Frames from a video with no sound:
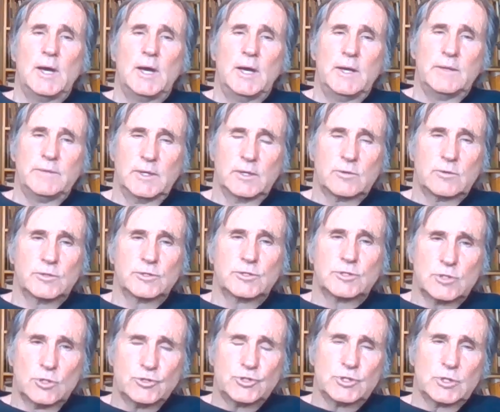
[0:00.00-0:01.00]
And then, of course,
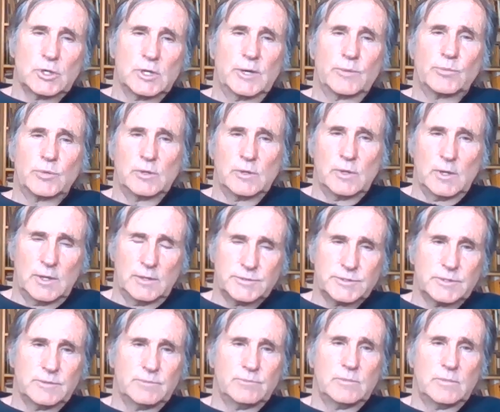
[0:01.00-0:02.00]
social
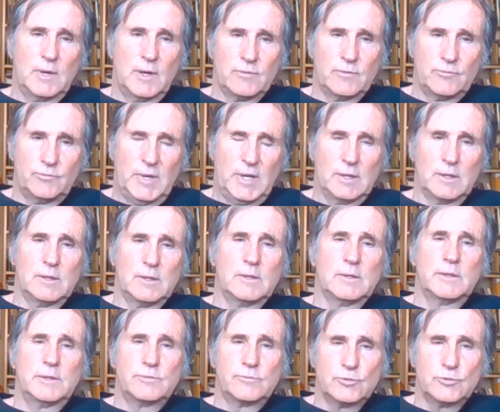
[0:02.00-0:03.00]
liberalism of
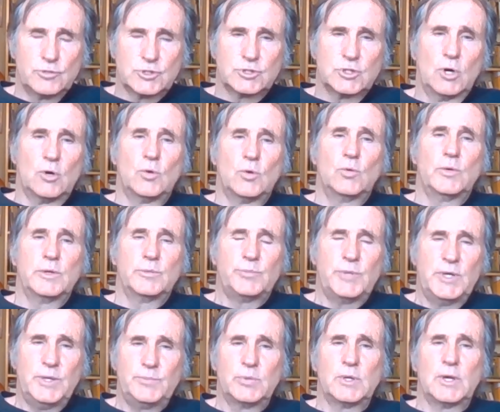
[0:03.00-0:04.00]
Mill and Rousseau and
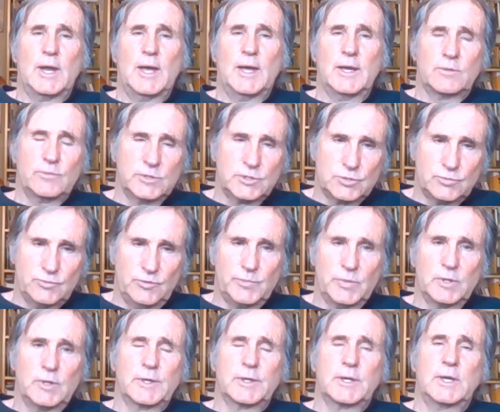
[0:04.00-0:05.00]
people like, which we've
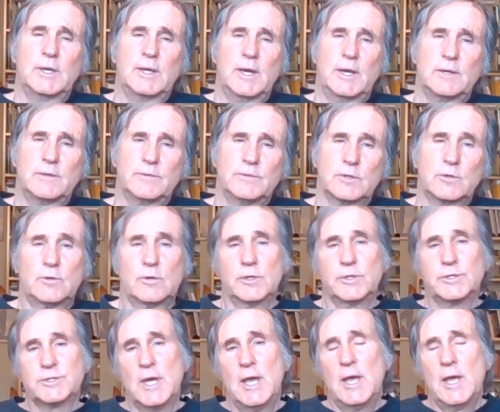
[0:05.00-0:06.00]
been looking at in the
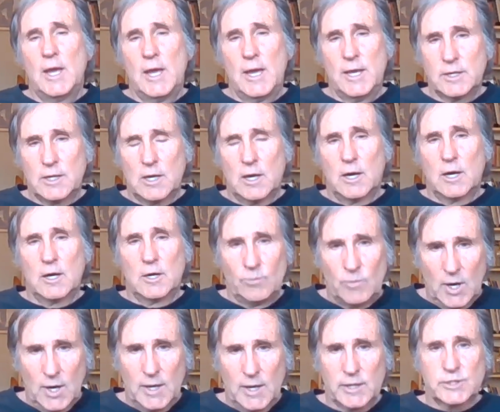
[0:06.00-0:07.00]
course, and Karl
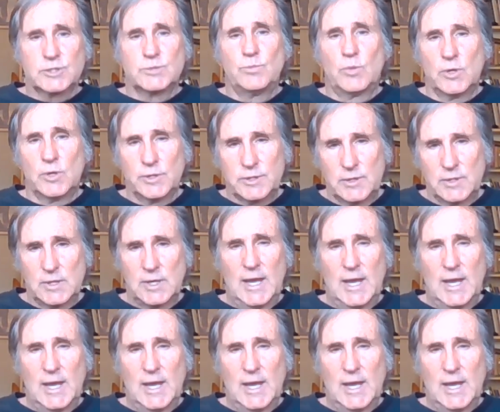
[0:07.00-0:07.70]
Marx, more to the